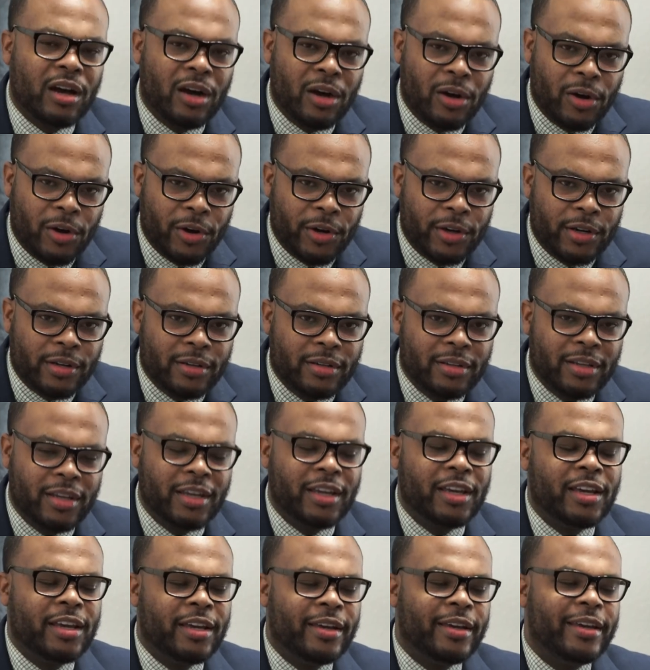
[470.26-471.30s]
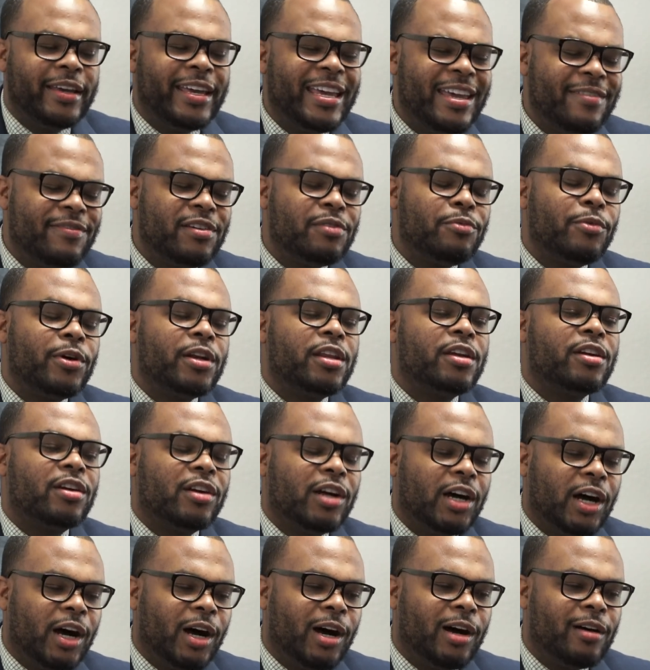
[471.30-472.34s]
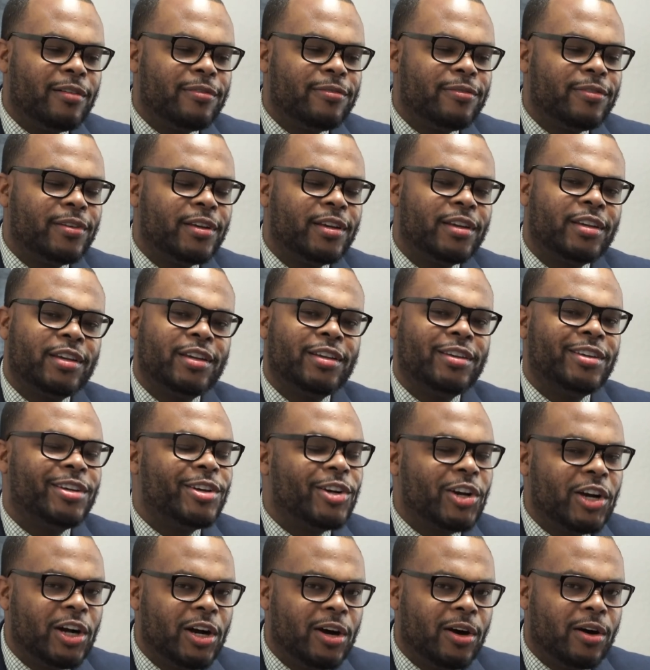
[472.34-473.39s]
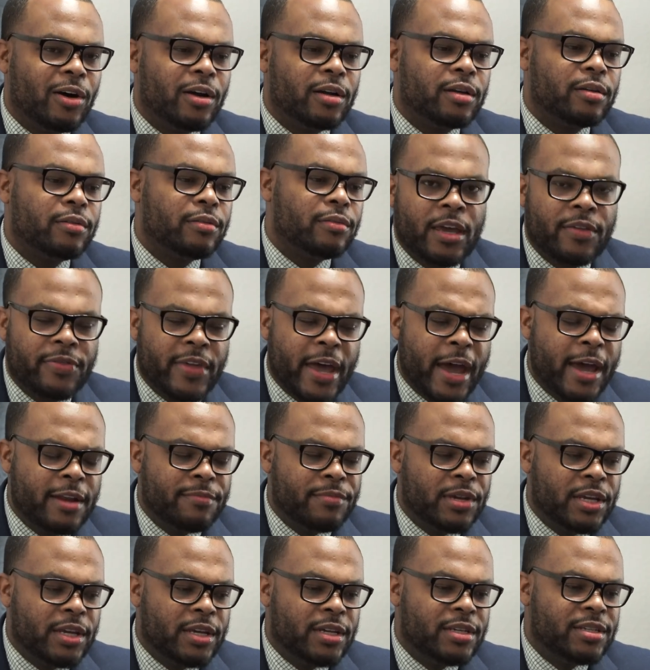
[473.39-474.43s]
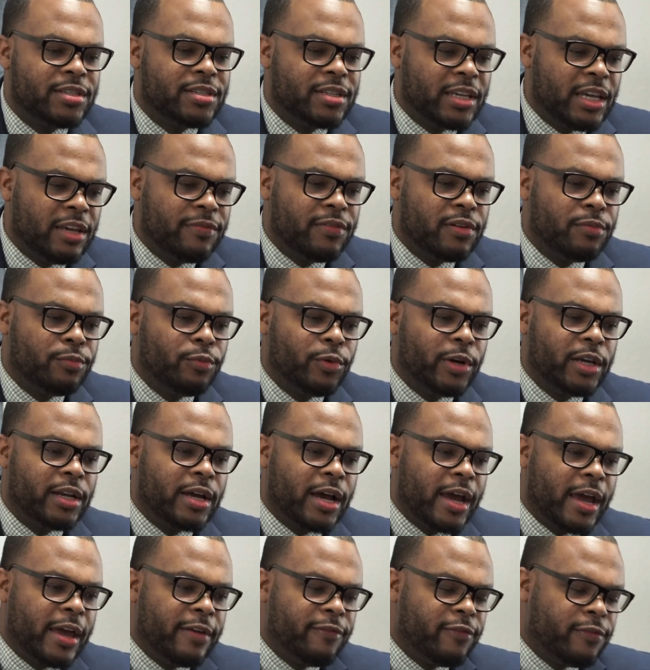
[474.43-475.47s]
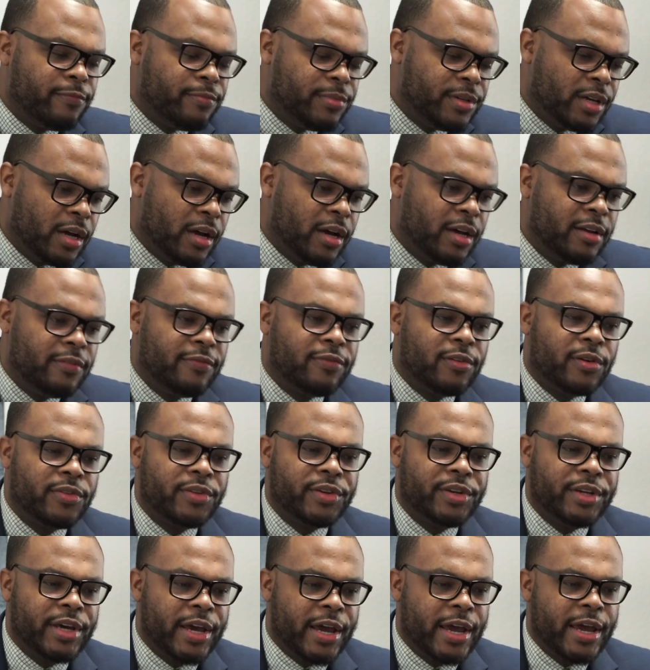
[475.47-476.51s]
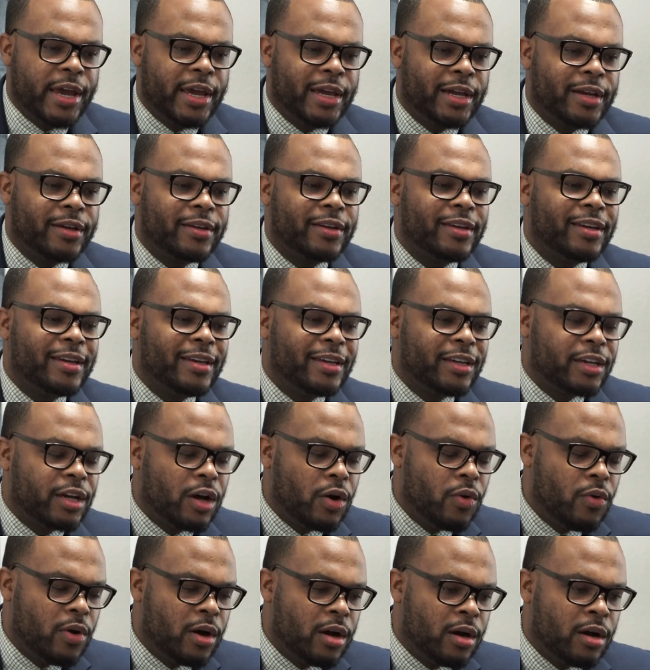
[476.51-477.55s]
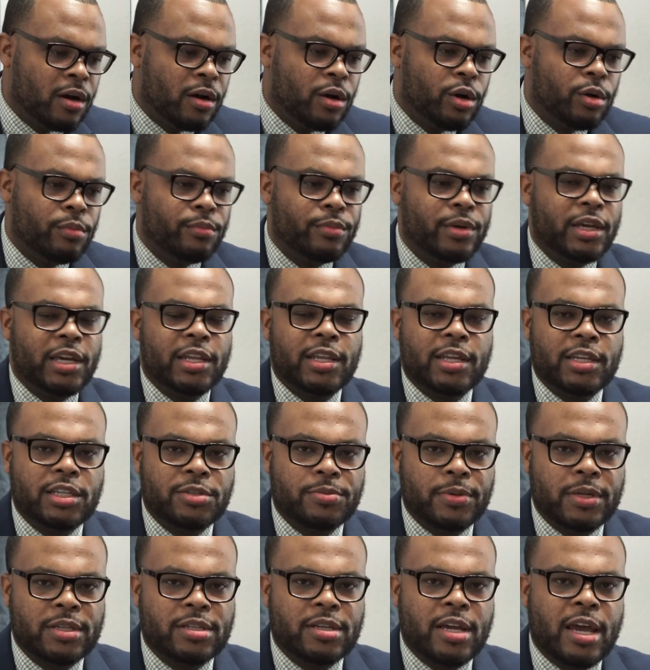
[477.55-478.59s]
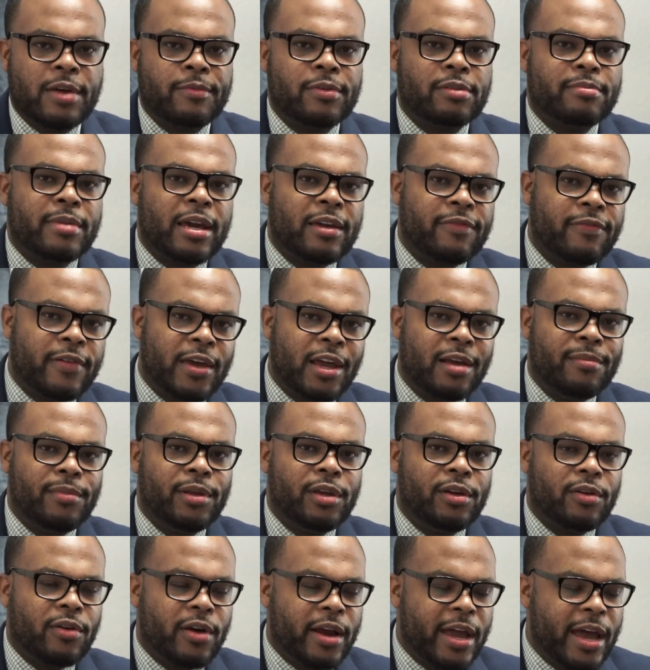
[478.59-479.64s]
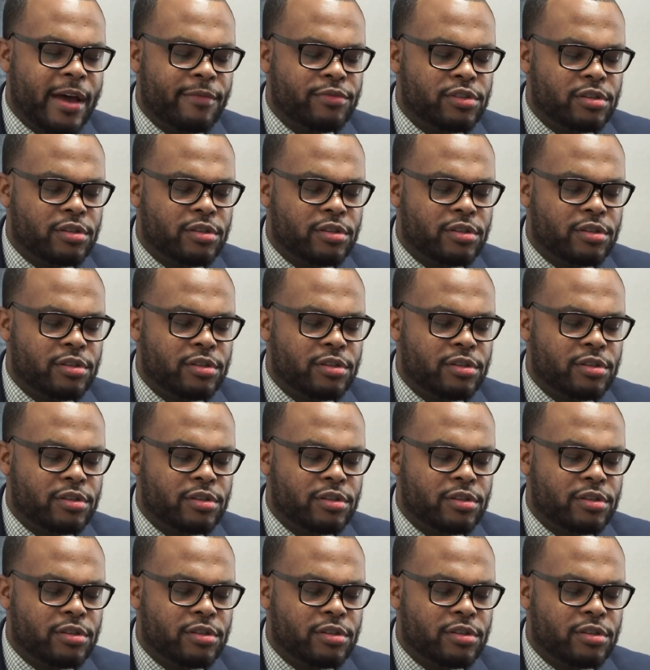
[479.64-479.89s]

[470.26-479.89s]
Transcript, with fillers: on. Even when you're off, you're on. That means even when I've done for the day, go home, and then spend time with my family or have